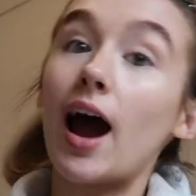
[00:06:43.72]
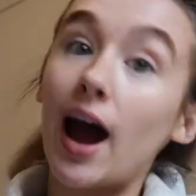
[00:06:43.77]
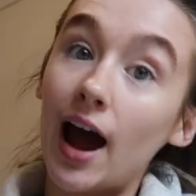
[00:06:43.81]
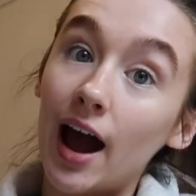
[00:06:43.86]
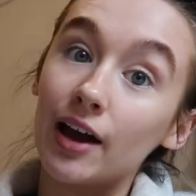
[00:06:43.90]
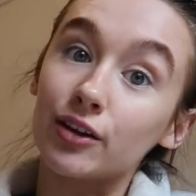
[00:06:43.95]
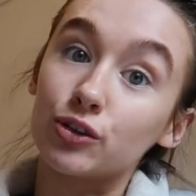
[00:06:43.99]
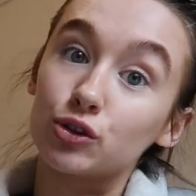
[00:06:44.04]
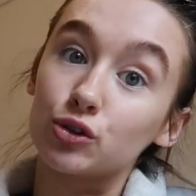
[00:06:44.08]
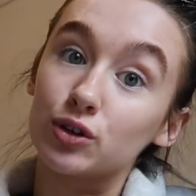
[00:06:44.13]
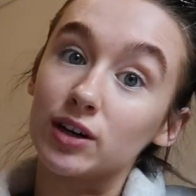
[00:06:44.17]

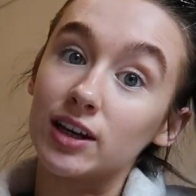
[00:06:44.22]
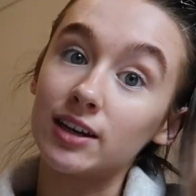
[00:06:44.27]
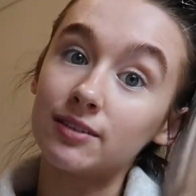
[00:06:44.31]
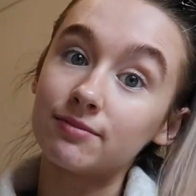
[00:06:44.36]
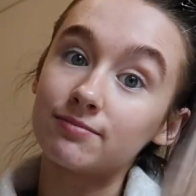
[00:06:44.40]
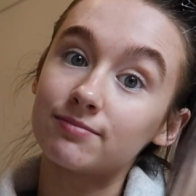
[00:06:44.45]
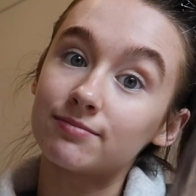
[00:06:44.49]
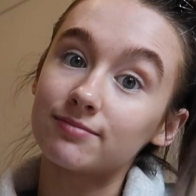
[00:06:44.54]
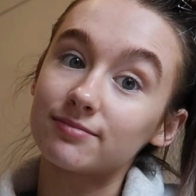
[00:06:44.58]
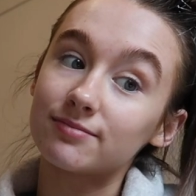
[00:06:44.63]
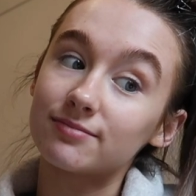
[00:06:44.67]
at uni.
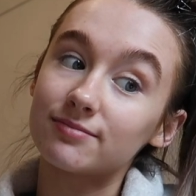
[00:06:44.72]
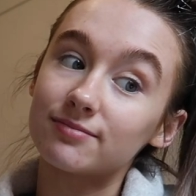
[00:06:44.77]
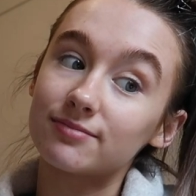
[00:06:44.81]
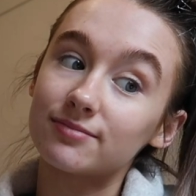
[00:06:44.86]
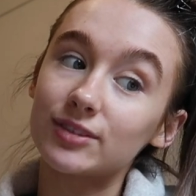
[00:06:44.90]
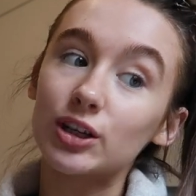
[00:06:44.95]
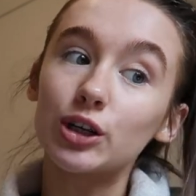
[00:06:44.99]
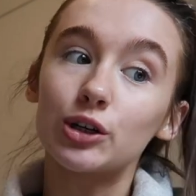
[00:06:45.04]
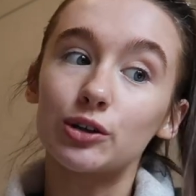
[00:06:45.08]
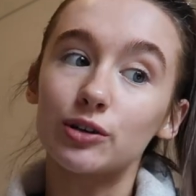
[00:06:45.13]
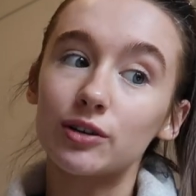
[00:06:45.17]

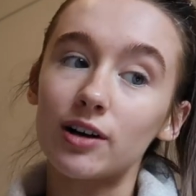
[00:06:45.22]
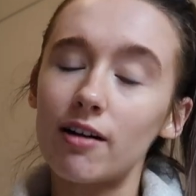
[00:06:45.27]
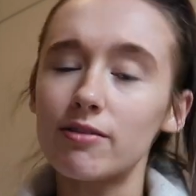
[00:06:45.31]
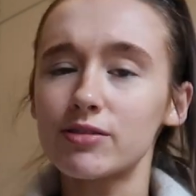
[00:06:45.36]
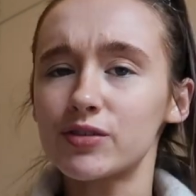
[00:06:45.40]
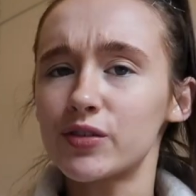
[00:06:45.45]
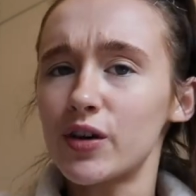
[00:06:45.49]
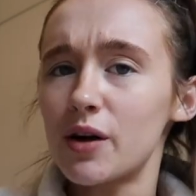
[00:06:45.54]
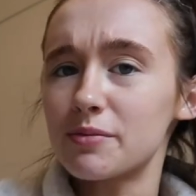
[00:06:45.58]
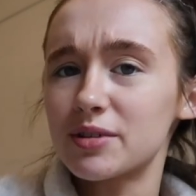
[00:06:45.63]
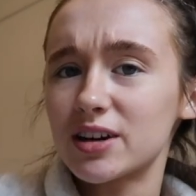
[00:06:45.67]
You know, I
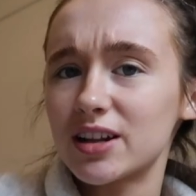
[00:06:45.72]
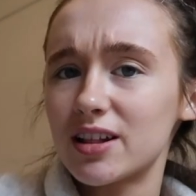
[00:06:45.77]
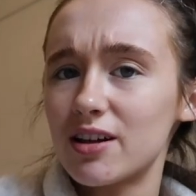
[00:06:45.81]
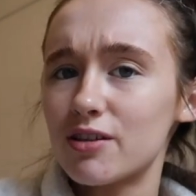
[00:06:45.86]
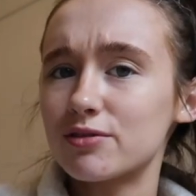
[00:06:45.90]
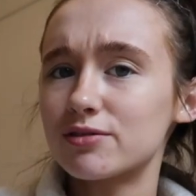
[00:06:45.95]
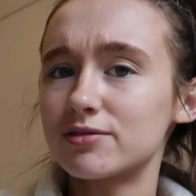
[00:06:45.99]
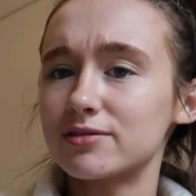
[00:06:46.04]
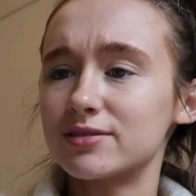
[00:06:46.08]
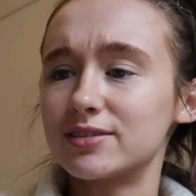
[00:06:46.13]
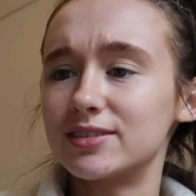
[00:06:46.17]
was filming a
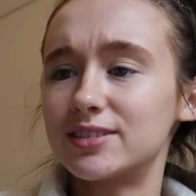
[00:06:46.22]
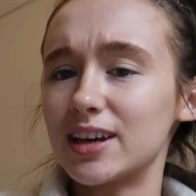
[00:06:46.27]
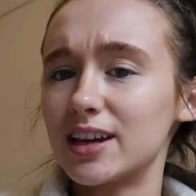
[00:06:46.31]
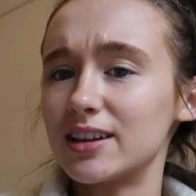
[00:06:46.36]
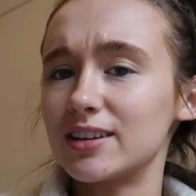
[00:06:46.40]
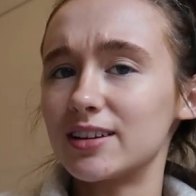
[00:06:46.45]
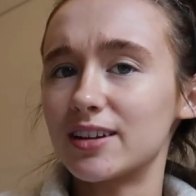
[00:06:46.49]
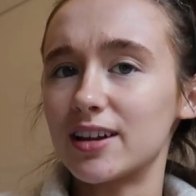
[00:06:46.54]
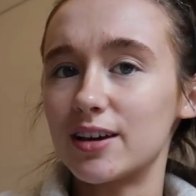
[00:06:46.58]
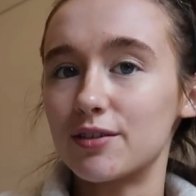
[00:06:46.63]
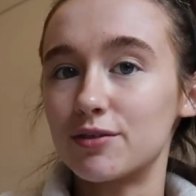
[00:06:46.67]
little day
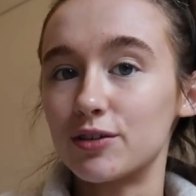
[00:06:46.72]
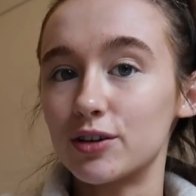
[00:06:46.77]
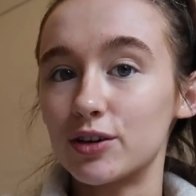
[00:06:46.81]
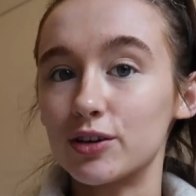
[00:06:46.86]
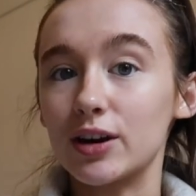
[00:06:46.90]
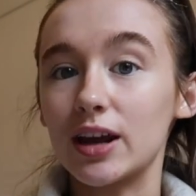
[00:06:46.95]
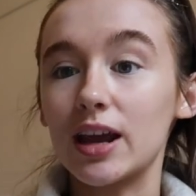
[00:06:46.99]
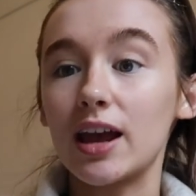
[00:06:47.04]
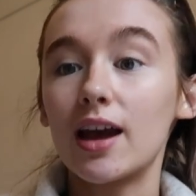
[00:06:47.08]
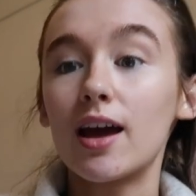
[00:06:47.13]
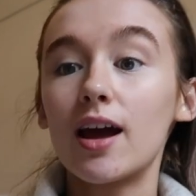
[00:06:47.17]
in the life of
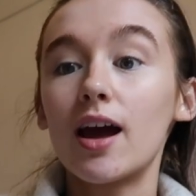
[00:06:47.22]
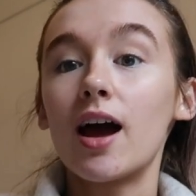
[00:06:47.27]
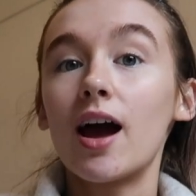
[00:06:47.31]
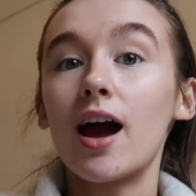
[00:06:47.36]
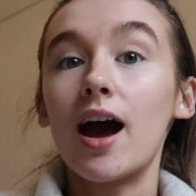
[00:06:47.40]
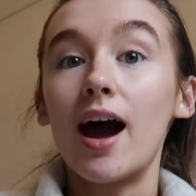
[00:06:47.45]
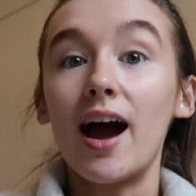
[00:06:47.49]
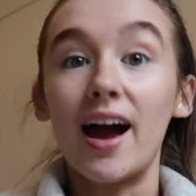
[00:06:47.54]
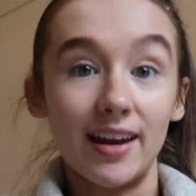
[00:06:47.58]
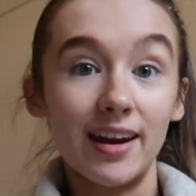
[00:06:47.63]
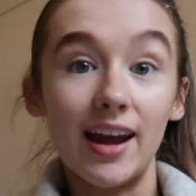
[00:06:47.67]
uni.
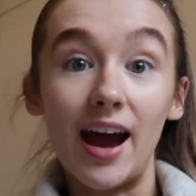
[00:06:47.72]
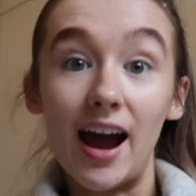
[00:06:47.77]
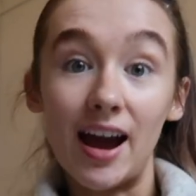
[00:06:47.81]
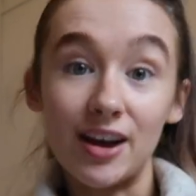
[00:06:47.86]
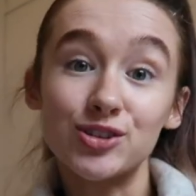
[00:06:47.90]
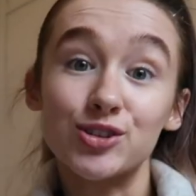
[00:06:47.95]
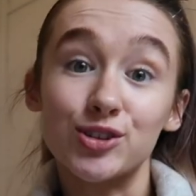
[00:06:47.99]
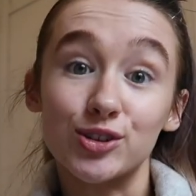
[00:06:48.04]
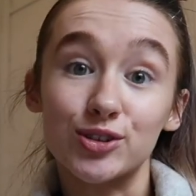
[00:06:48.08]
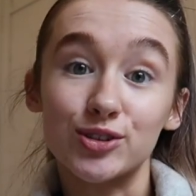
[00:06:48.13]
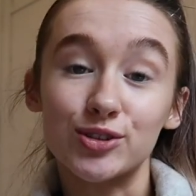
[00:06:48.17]
And
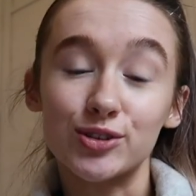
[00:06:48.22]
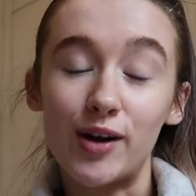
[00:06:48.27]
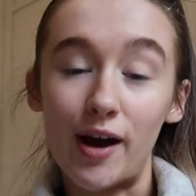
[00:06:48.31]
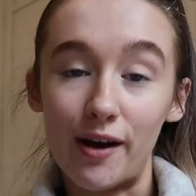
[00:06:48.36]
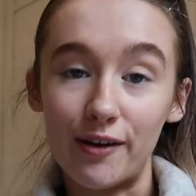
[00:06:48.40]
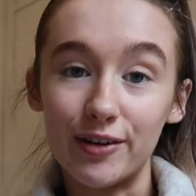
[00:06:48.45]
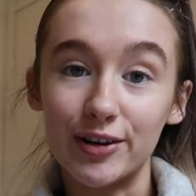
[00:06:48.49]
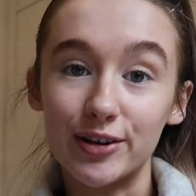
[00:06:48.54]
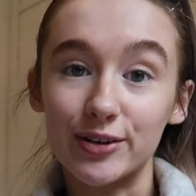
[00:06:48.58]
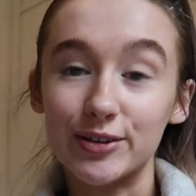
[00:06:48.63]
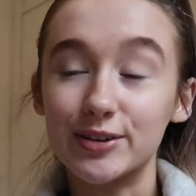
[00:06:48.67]
as usual, how
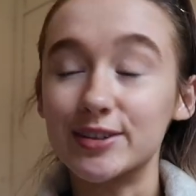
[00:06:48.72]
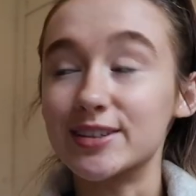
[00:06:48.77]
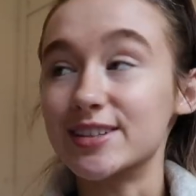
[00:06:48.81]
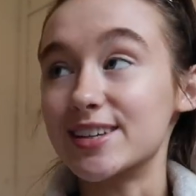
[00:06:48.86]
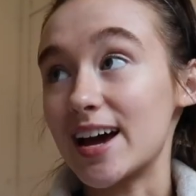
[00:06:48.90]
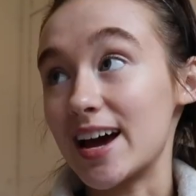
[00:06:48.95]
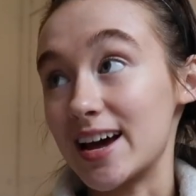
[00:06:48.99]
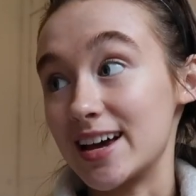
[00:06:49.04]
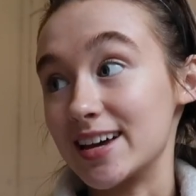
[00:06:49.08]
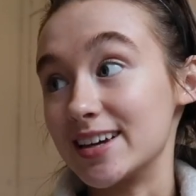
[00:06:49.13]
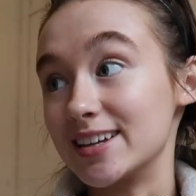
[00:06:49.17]
it goes
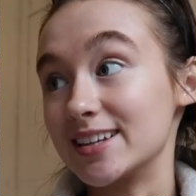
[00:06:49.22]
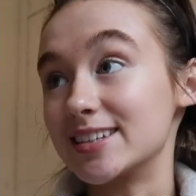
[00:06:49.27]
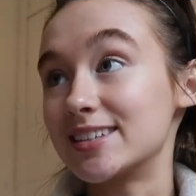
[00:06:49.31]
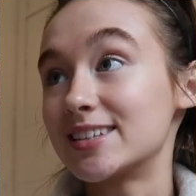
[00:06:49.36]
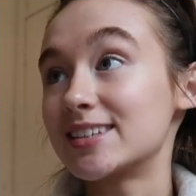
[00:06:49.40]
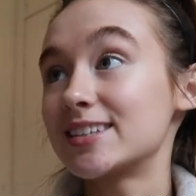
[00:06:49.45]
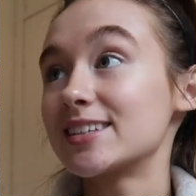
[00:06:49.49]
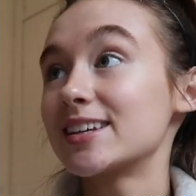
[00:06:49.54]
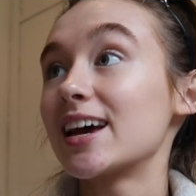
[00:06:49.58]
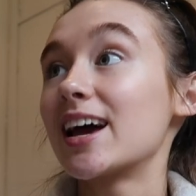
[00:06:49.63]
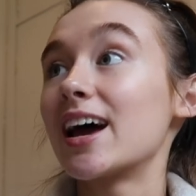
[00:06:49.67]

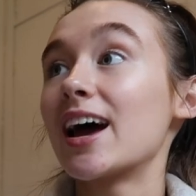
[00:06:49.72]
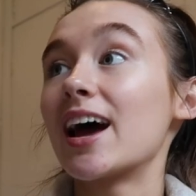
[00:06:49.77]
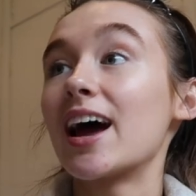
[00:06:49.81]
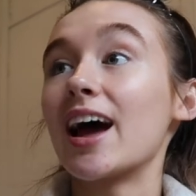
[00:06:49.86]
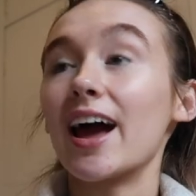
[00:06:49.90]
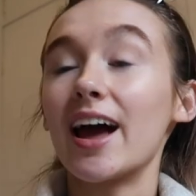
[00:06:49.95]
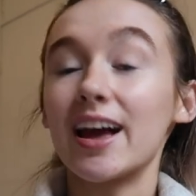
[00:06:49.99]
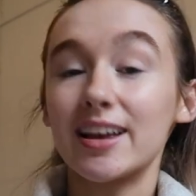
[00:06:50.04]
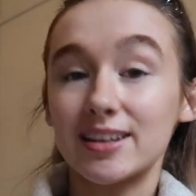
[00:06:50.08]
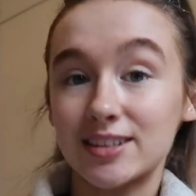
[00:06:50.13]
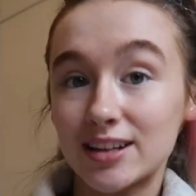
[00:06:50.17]
is
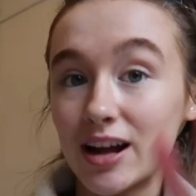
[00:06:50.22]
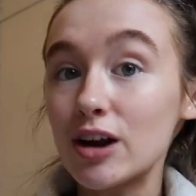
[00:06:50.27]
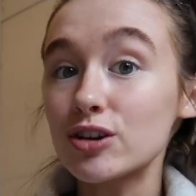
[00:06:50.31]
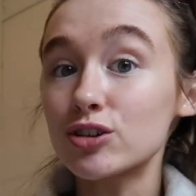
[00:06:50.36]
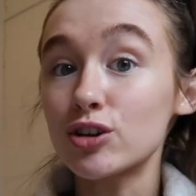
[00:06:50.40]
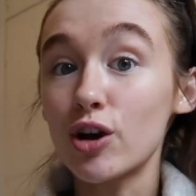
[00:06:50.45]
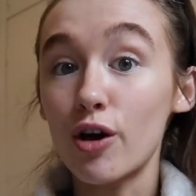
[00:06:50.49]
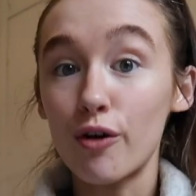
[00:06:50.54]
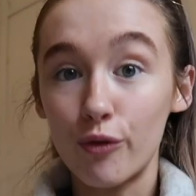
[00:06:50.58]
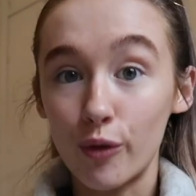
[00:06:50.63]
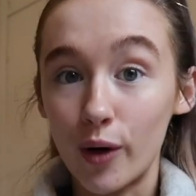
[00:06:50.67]
it
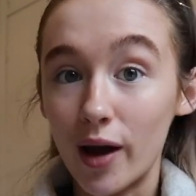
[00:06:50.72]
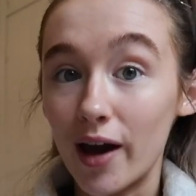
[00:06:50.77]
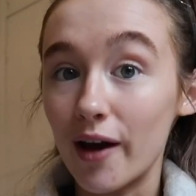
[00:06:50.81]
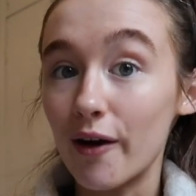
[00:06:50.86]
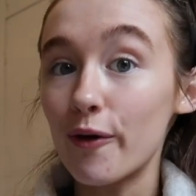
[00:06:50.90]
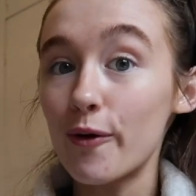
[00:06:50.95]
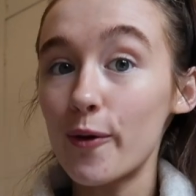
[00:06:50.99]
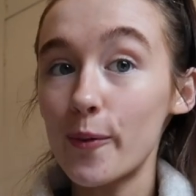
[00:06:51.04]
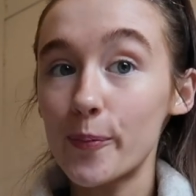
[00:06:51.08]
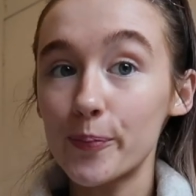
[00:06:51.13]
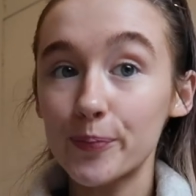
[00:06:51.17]
starts off
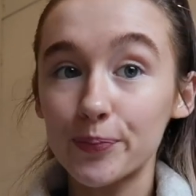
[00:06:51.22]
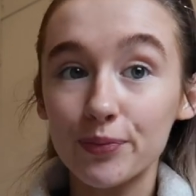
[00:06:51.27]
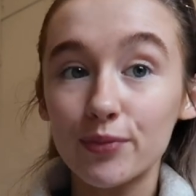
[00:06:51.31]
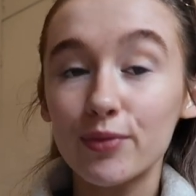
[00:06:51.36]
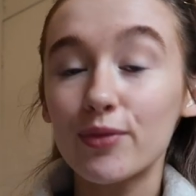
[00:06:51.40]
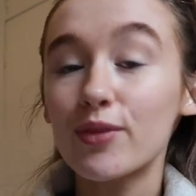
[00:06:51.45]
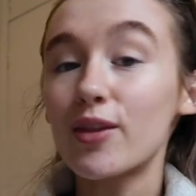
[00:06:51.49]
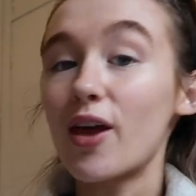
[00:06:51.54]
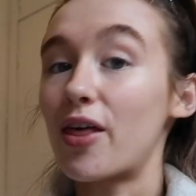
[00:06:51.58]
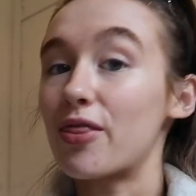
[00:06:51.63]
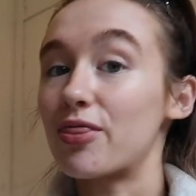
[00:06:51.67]
well,
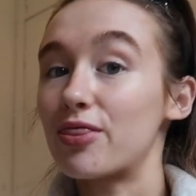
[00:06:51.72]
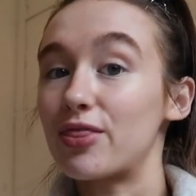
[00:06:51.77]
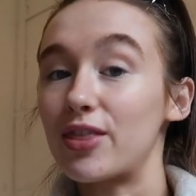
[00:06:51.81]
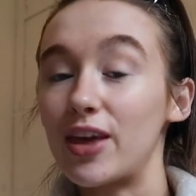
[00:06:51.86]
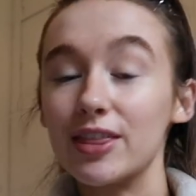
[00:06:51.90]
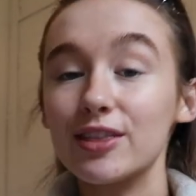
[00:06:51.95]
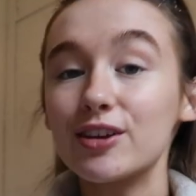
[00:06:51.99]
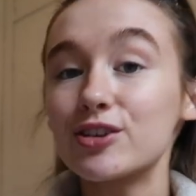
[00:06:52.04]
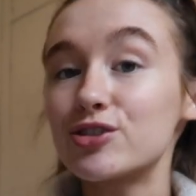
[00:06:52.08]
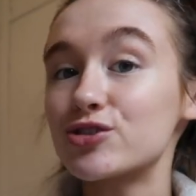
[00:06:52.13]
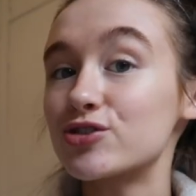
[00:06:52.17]

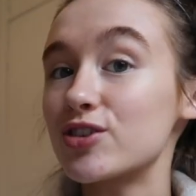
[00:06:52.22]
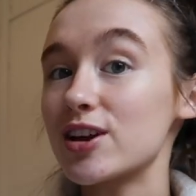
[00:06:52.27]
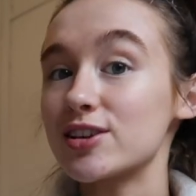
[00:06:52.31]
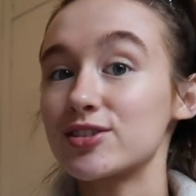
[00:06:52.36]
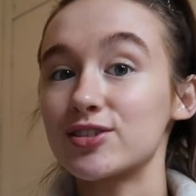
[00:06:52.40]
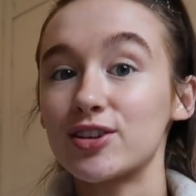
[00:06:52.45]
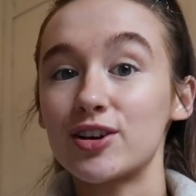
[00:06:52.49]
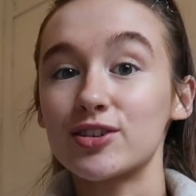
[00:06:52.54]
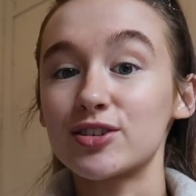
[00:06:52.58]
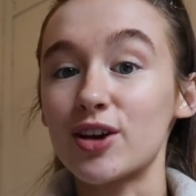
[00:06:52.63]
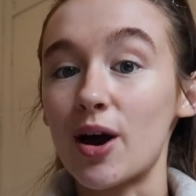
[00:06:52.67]
then the stress
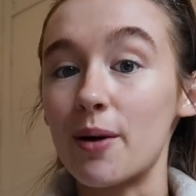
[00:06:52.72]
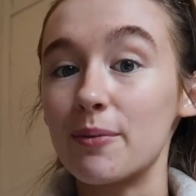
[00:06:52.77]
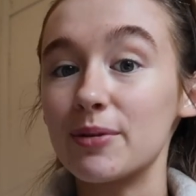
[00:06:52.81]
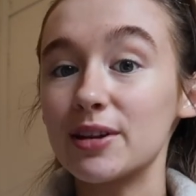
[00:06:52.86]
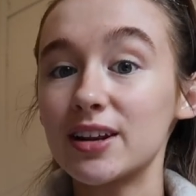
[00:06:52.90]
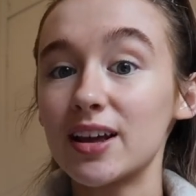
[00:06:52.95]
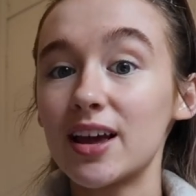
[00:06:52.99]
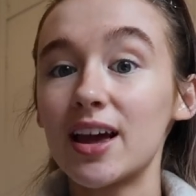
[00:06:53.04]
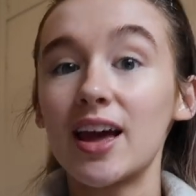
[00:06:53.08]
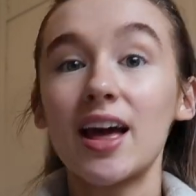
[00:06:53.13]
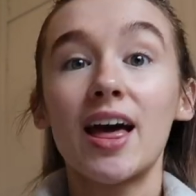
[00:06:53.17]
starts
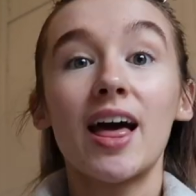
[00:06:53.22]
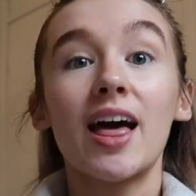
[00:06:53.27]
coming.